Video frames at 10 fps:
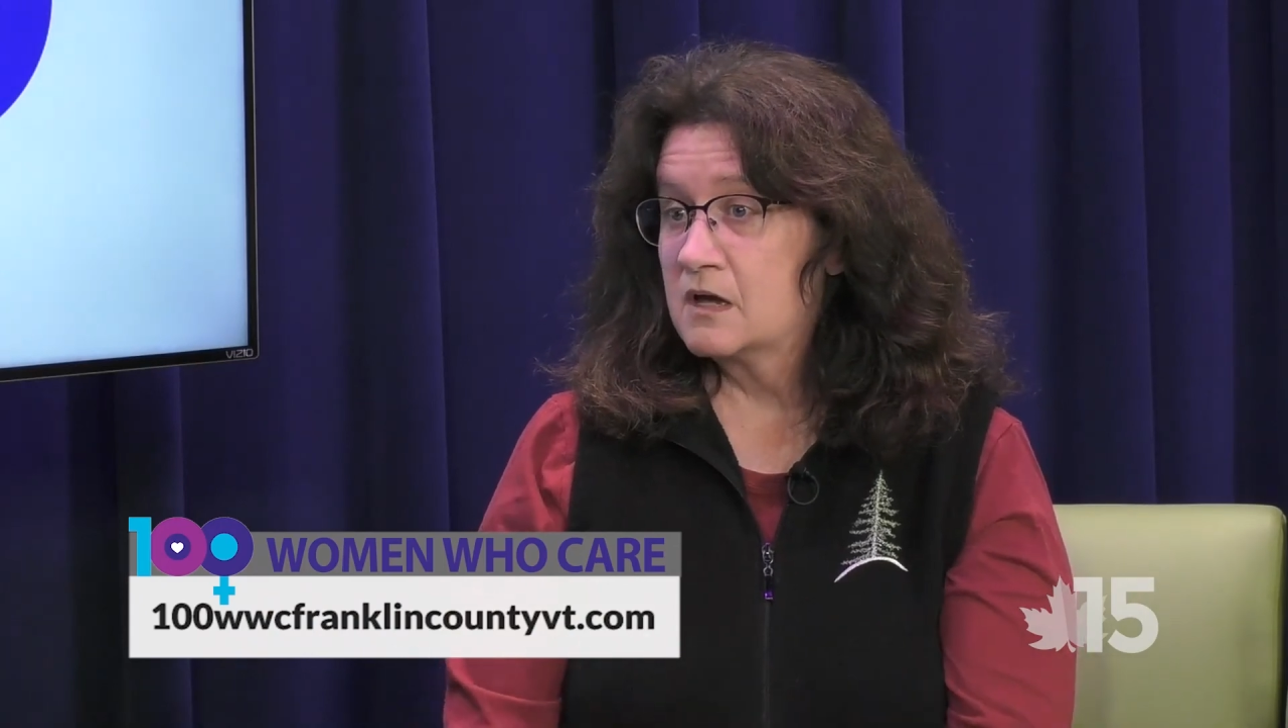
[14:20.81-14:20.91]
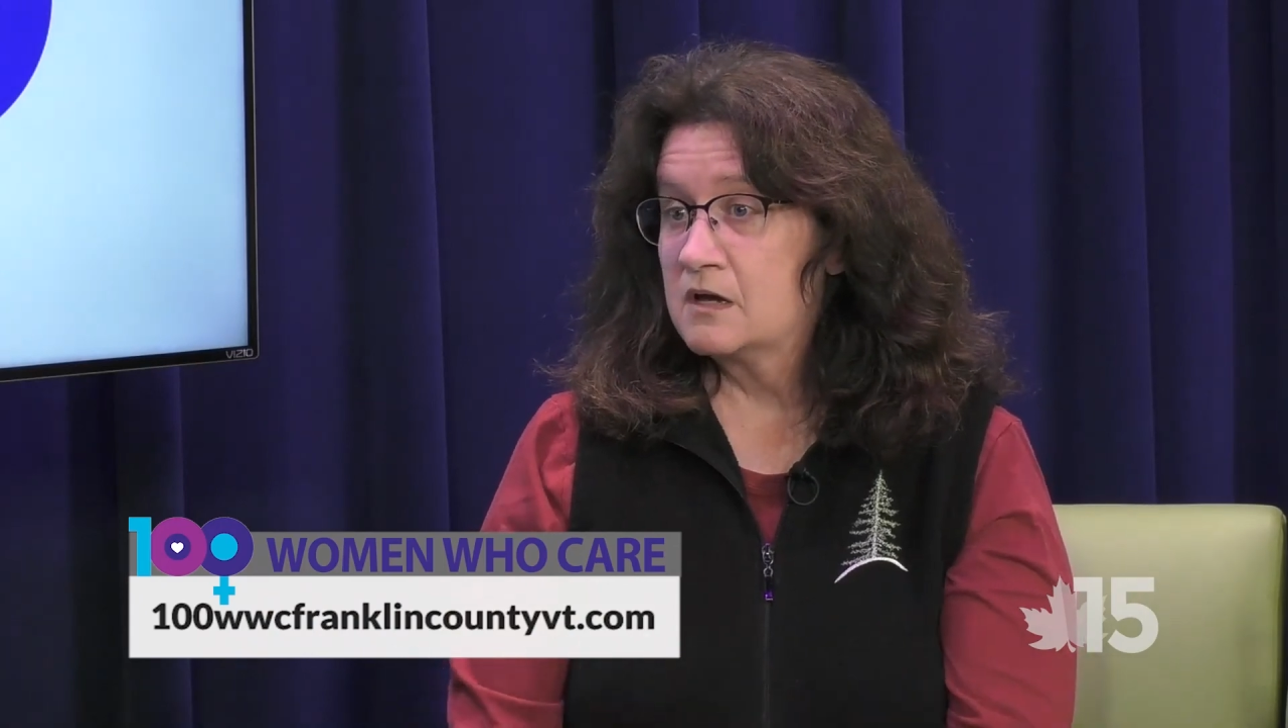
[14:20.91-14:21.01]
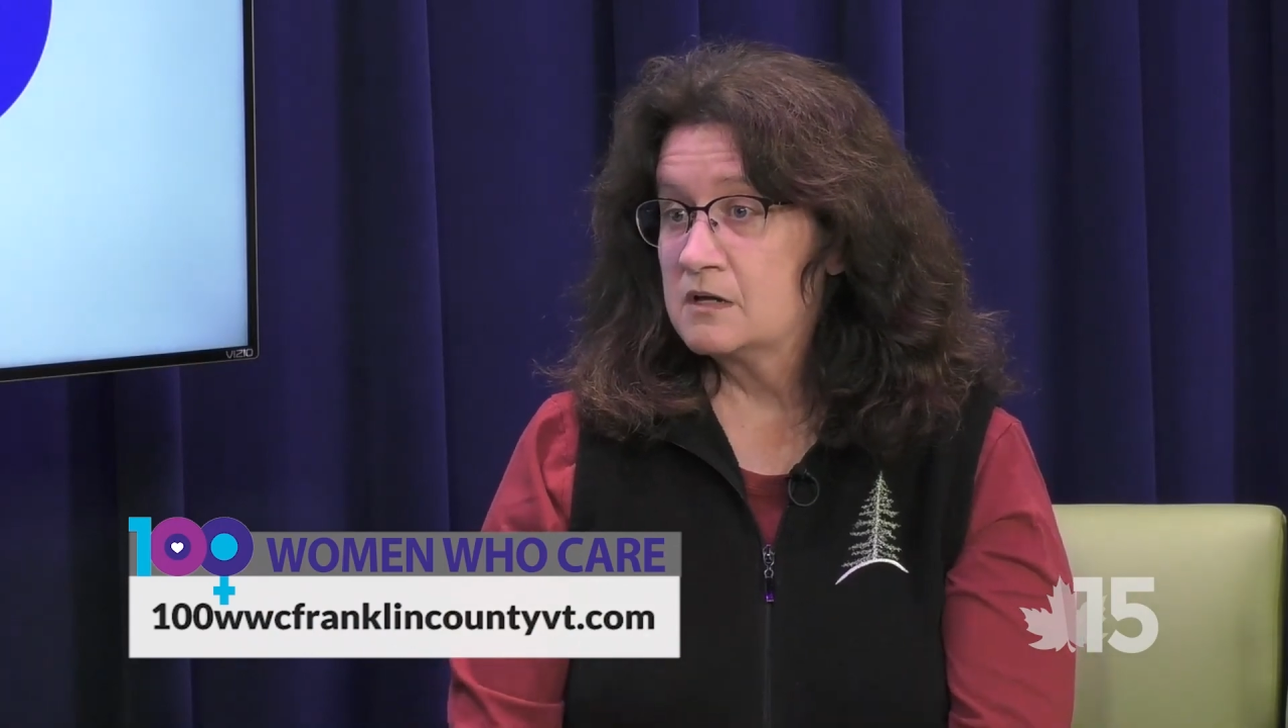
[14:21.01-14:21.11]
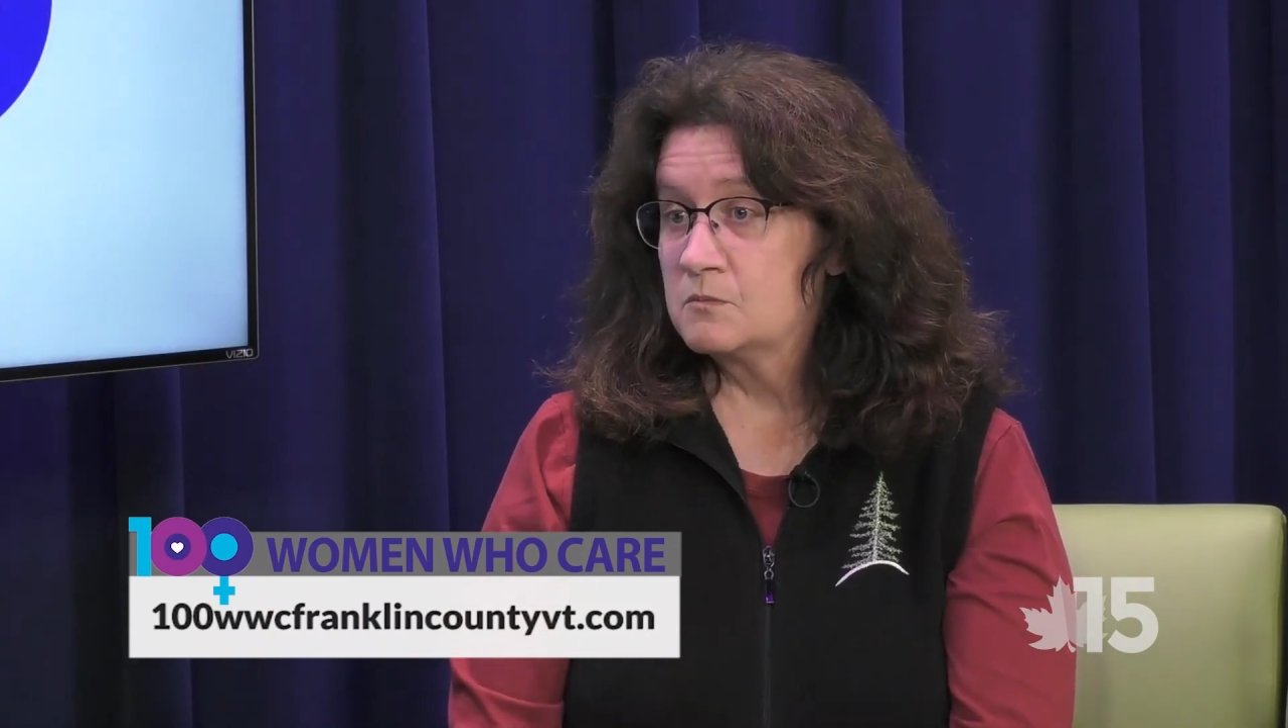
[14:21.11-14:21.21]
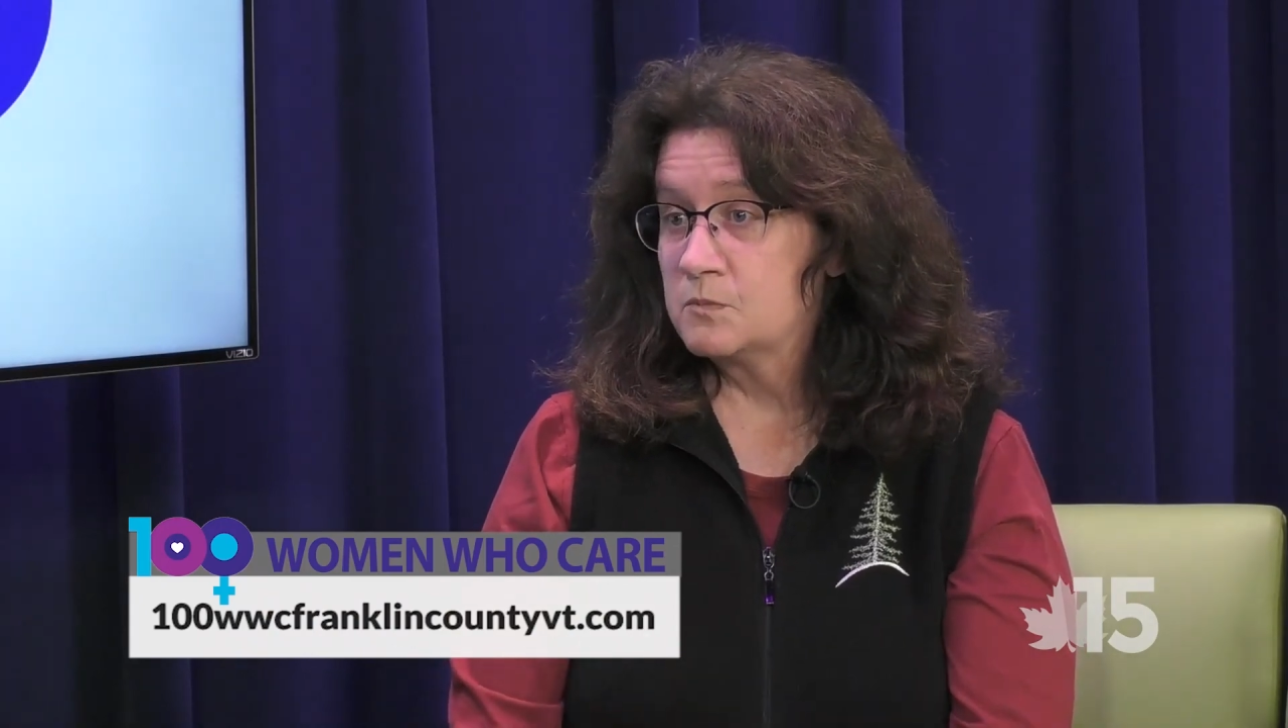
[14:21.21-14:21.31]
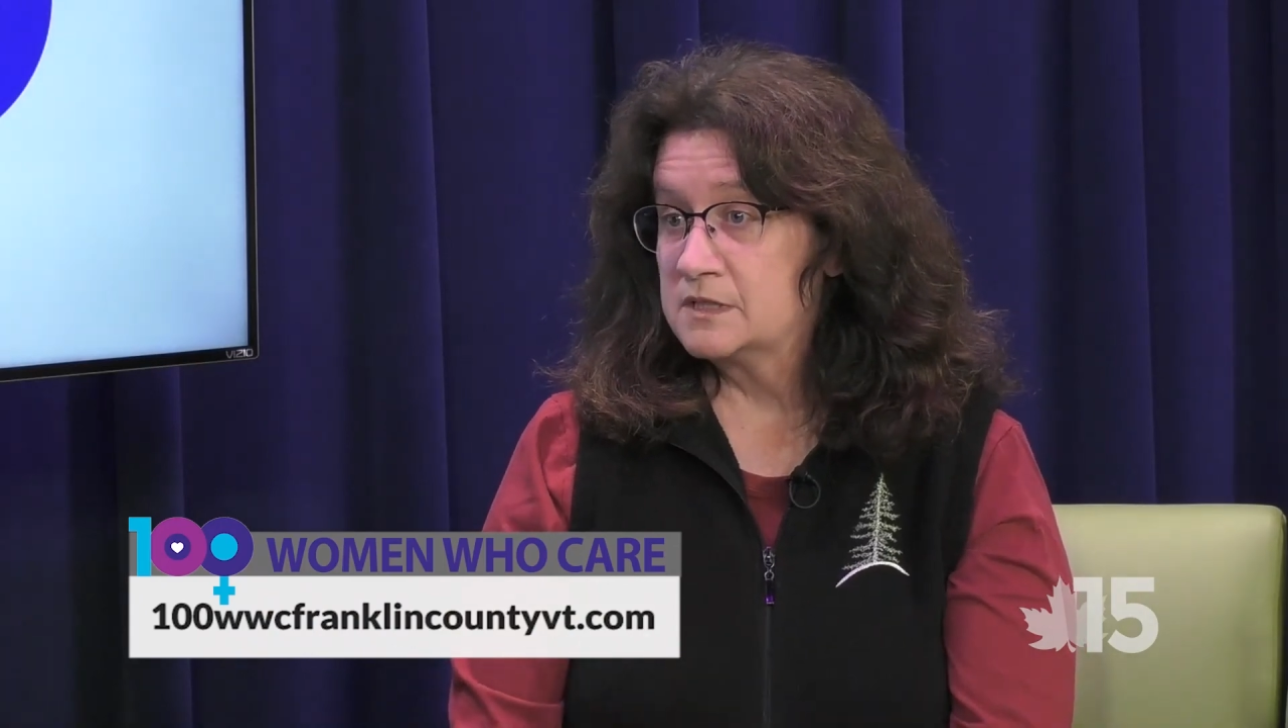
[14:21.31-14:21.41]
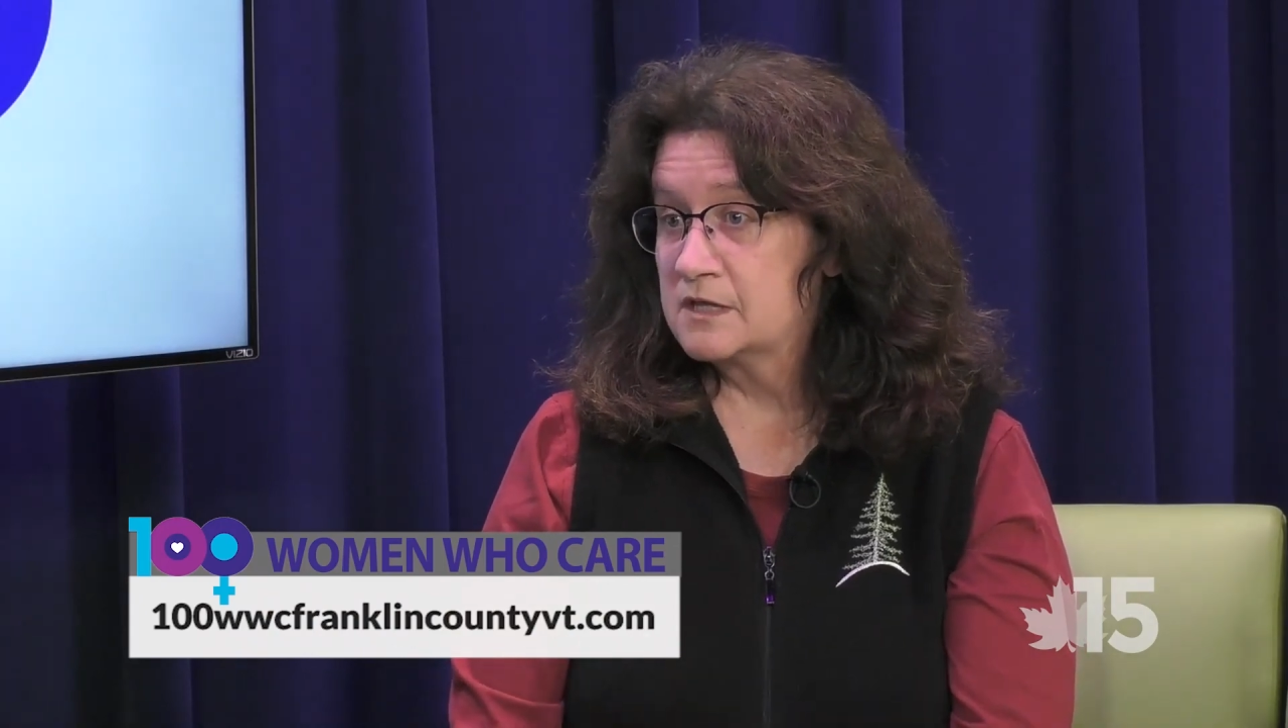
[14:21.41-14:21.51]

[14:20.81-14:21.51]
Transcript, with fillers: um, we'd